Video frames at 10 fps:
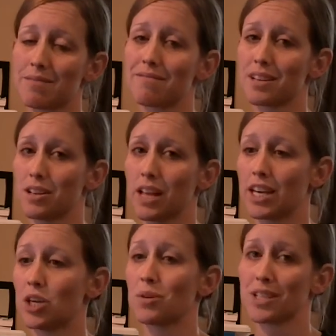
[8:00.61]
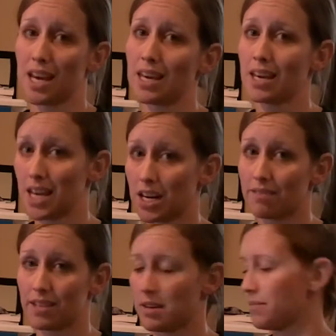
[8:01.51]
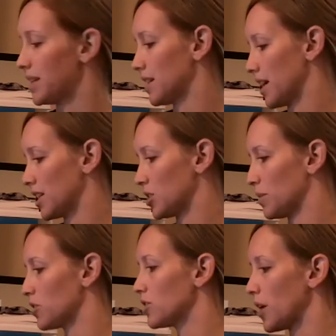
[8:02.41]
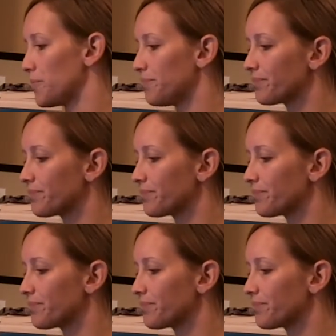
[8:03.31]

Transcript: them feel like you are taking care of them as the customer. So,